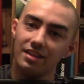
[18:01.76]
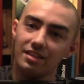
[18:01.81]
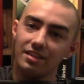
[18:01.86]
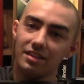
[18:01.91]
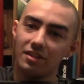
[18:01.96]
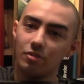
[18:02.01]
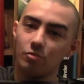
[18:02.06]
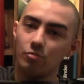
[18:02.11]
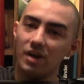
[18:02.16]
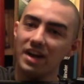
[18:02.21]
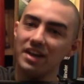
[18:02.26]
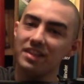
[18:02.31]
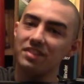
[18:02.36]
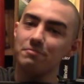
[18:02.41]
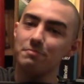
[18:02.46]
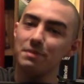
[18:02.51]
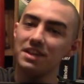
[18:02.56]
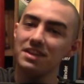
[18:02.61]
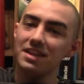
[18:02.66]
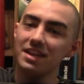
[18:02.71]
This is why it's
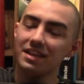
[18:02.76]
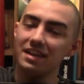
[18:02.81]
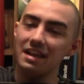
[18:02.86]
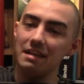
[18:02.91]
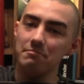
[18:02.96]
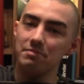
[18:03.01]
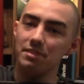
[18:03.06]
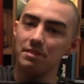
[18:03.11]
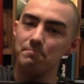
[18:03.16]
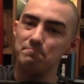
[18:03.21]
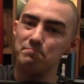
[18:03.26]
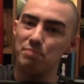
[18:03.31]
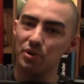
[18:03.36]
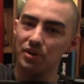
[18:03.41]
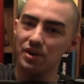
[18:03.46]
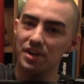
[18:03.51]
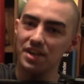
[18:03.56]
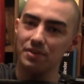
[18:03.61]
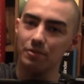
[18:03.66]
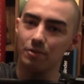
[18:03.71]
been nicknamed the
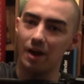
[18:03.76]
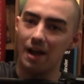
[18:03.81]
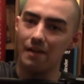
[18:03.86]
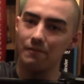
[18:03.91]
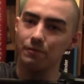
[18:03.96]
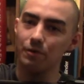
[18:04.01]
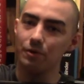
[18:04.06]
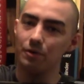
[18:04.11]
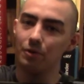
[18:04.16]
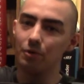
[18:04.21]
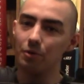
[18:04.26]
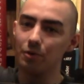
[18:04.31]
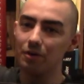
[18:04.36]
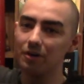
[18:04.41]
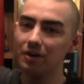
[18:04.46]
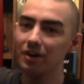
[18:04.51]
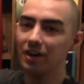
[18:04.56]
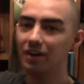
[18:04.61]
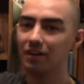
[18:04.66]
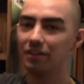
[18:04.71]
birdie rifle,
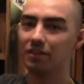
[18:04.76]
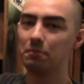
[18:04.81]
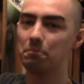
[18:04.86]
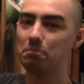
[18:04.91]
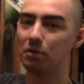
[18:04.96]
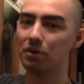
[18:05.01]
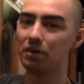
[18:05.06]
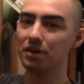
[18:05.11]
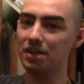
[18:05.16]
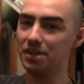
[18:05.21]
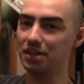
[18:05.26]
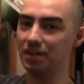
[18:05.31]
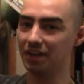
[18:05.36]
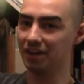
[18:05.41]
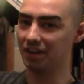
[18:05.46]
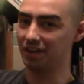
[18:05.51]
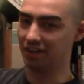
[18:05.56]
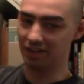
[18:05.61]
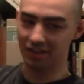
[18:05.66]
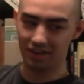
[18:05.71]
or the birdie
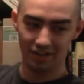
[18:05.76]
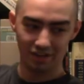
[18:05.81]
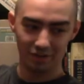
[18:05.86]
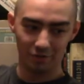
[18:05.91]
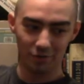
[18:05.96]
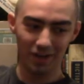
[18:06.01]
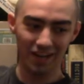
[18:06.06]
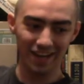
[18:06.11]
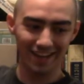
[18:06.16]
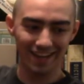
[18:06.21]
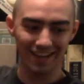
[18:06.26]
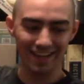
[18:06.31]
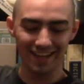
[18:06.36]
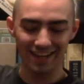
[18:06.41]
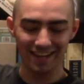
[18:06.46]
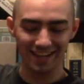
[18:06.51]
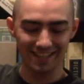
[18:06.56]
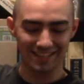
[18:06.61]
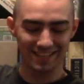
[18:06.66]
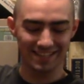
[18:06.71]
gun.
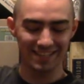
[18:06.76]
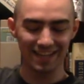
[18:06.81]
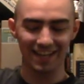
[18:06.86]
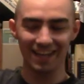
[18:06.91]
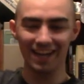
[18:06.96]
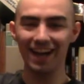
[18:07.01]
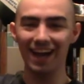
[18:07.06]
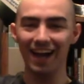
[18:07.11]
Which...